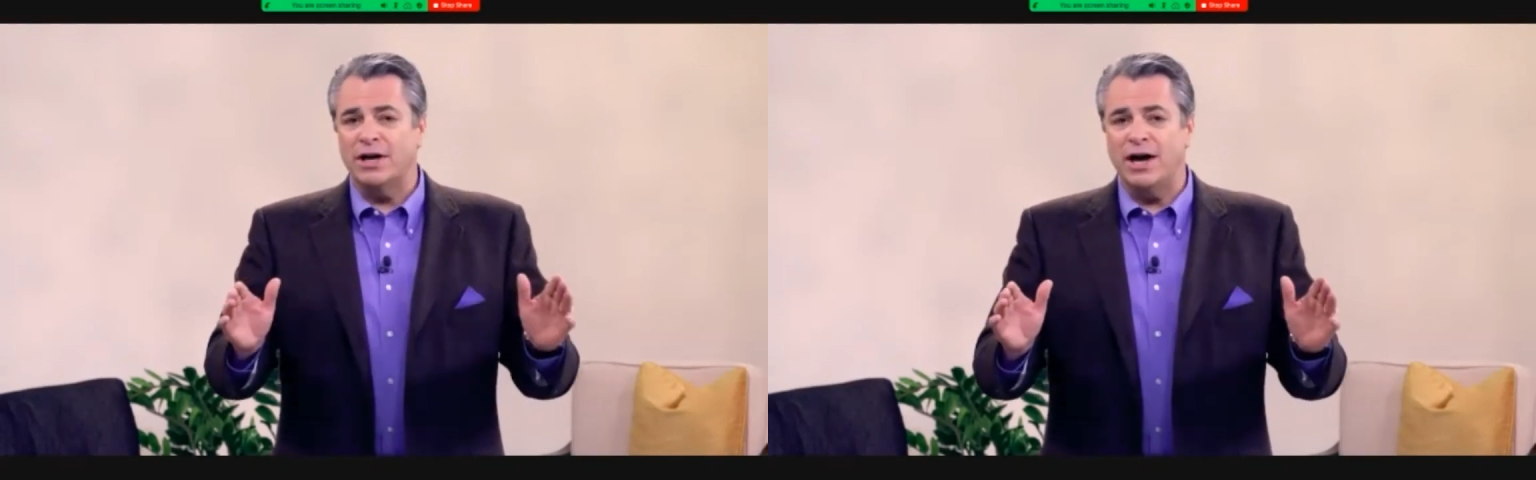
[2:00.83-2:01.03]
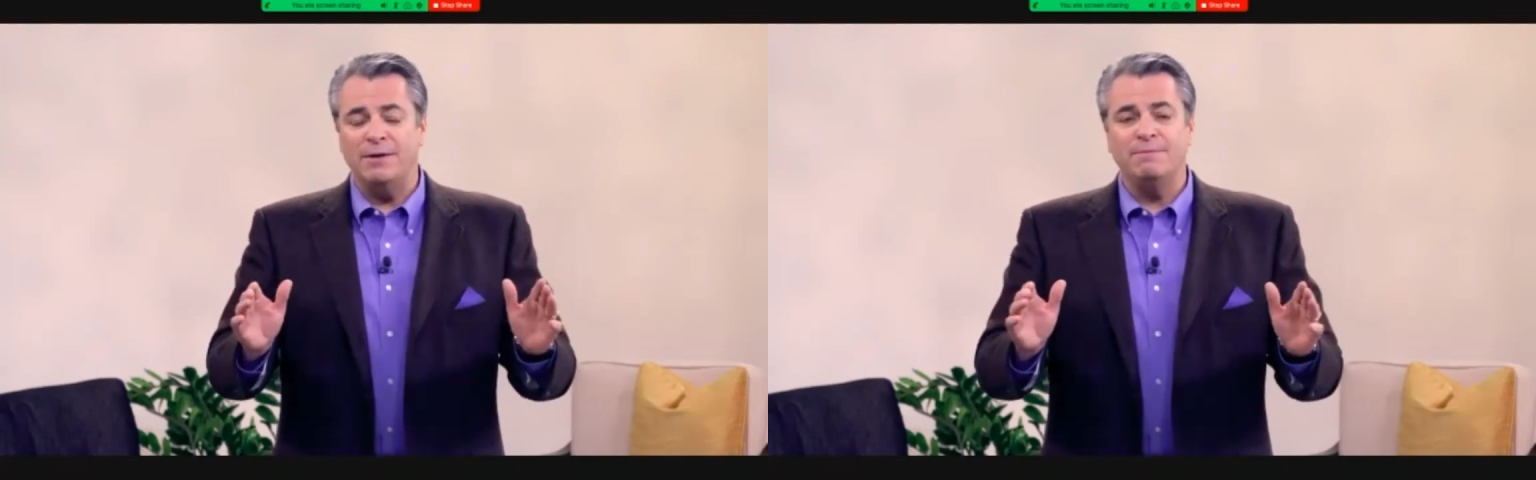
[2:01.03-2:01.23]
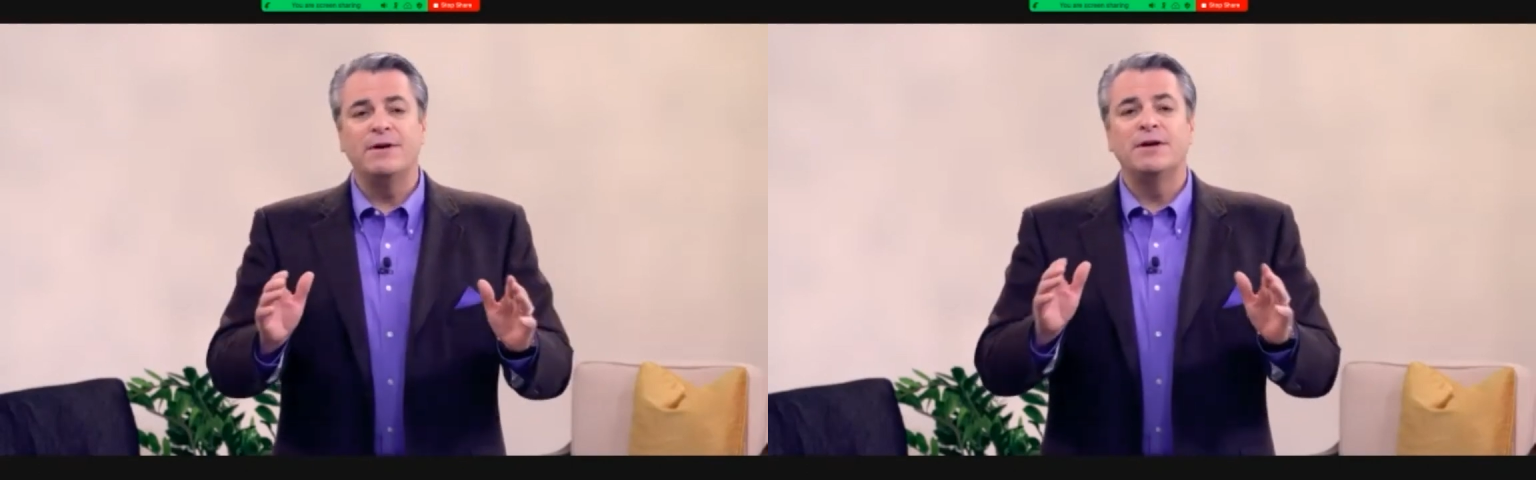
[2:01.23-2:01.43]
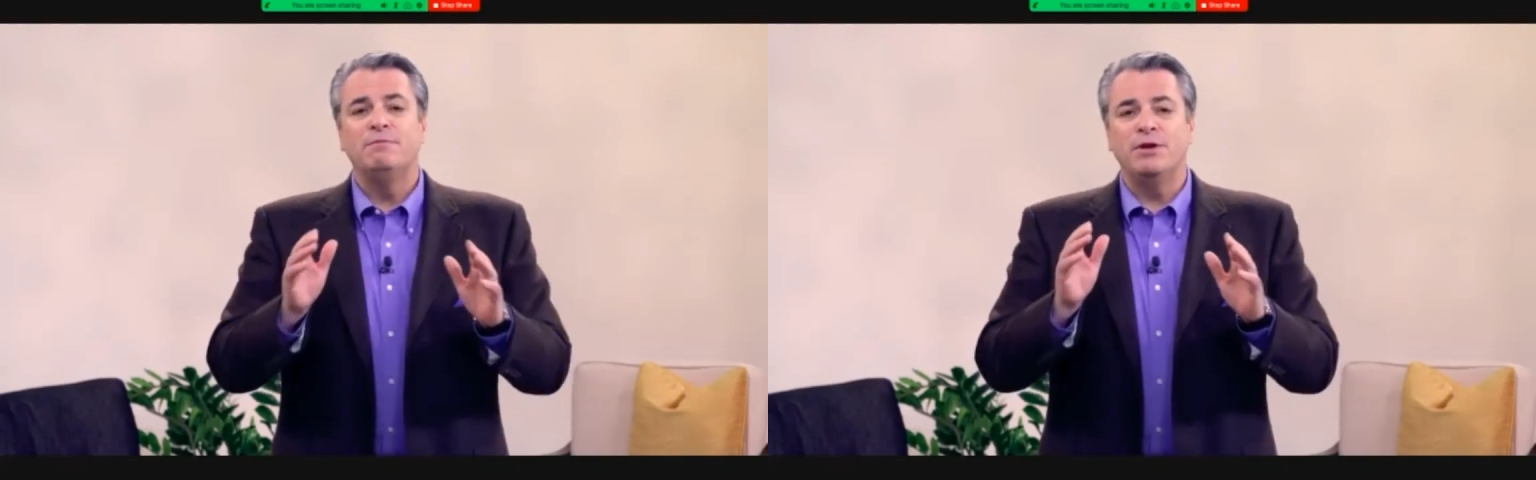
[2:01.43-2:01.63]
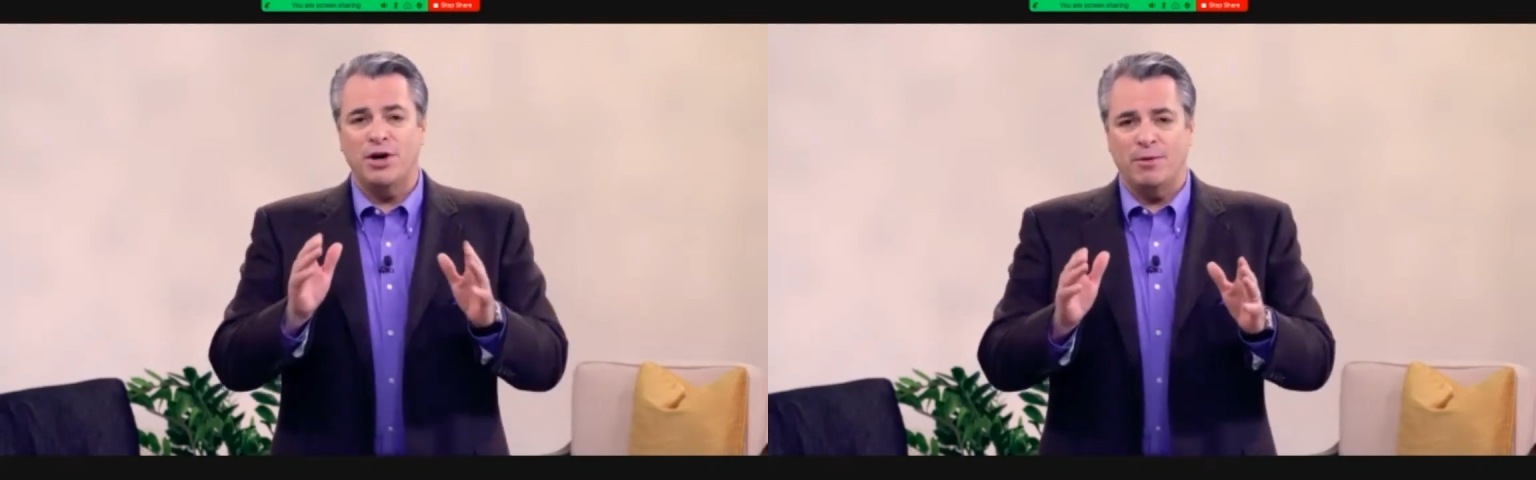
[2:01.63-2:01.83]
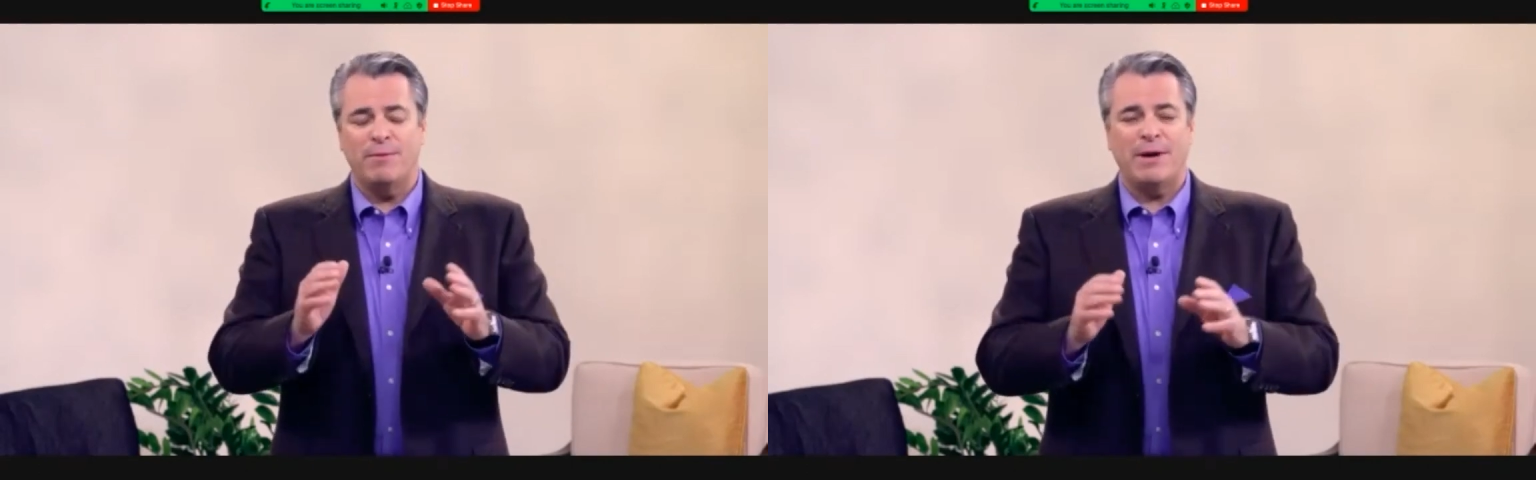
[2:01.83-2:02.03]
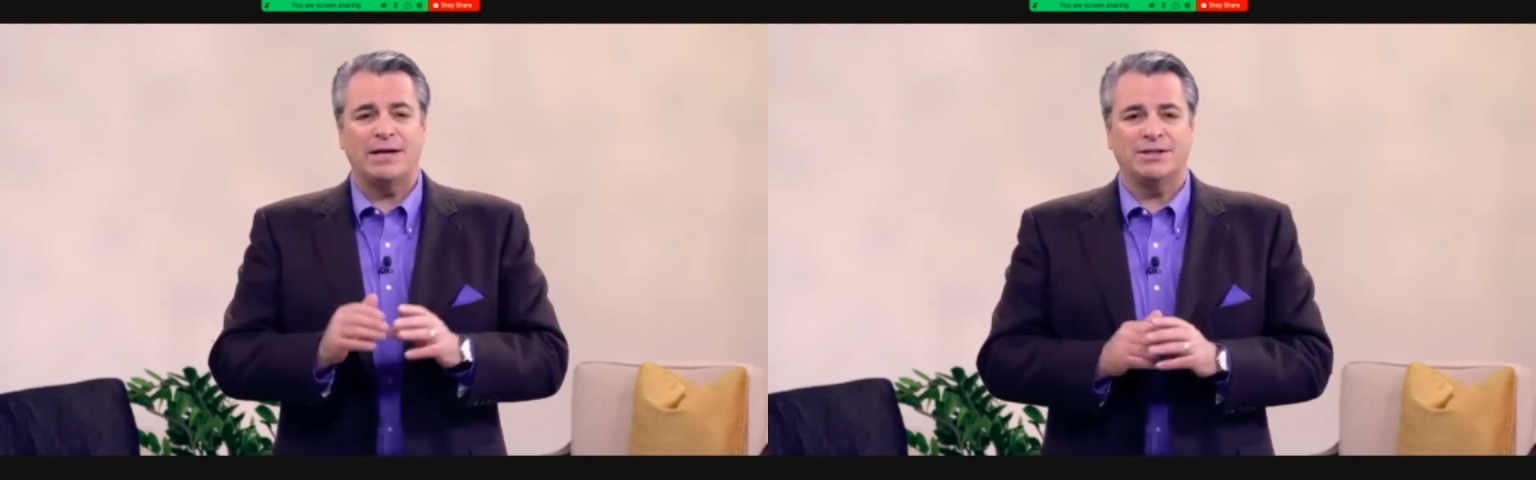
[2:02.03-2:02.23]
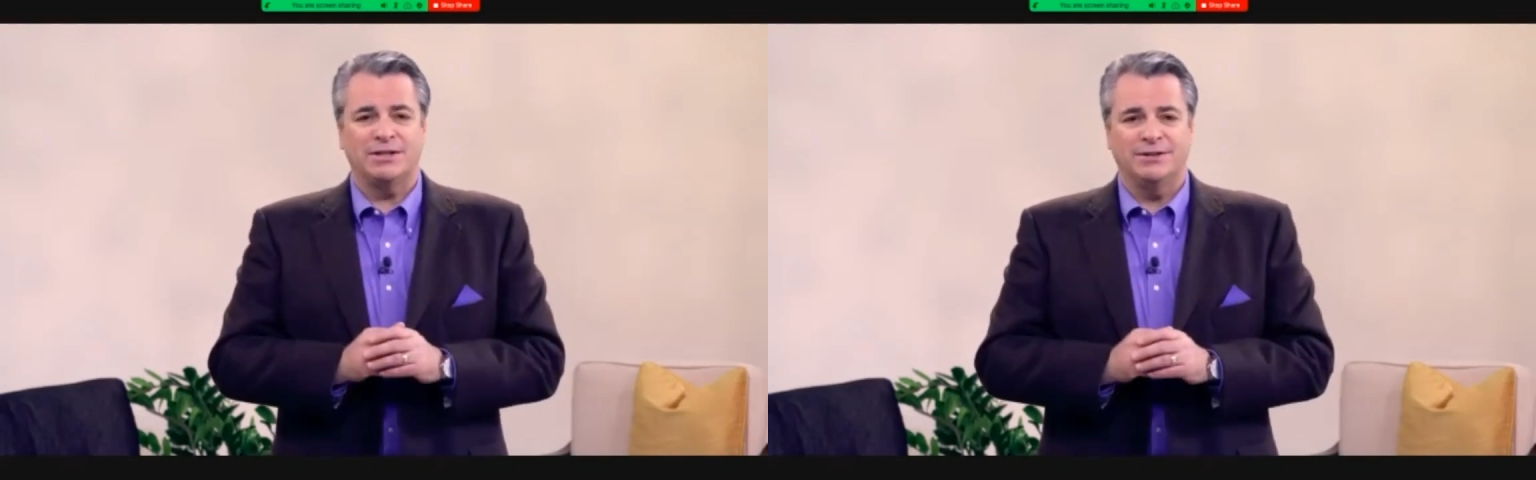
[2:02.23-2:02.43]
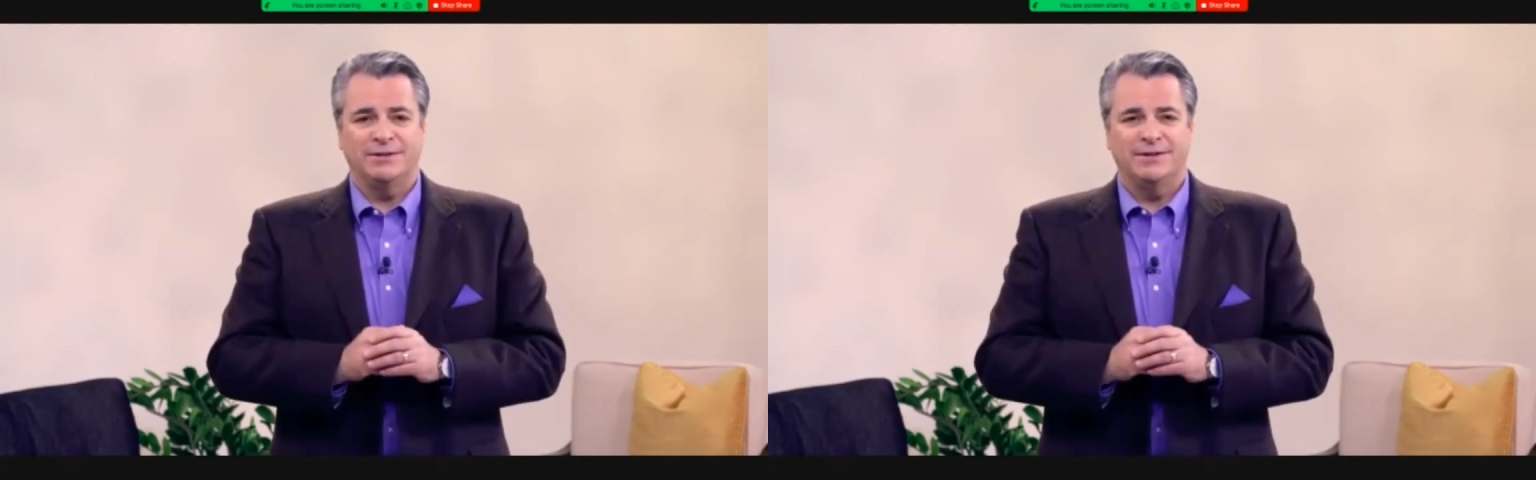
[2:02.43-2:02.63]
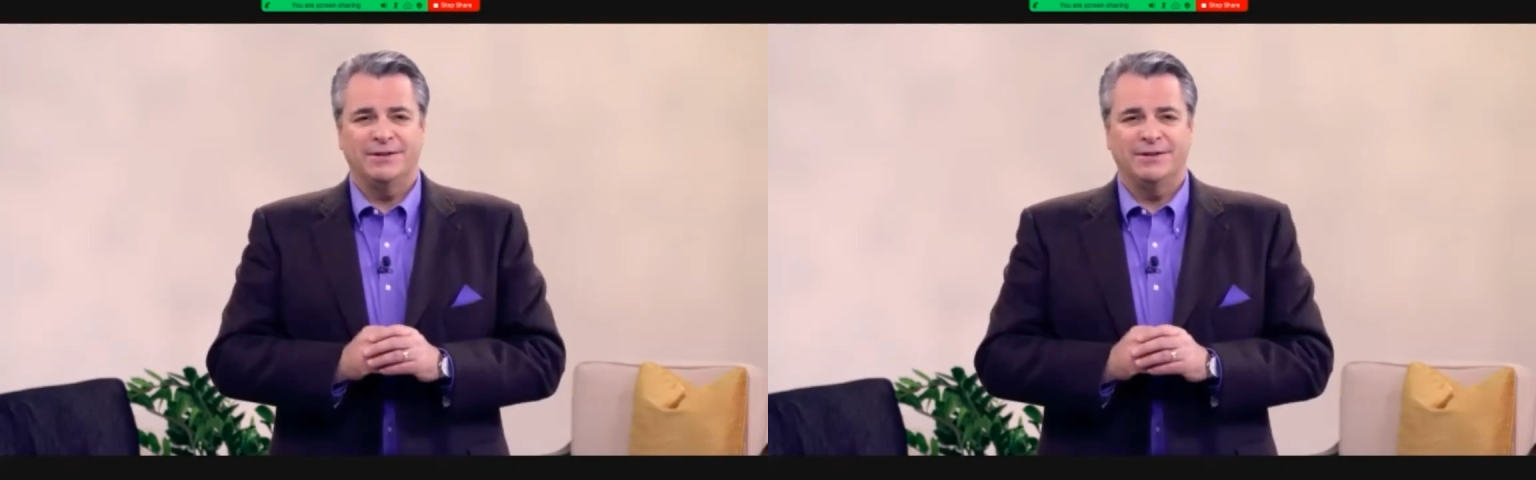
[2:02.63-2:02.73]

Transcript: time, become a master.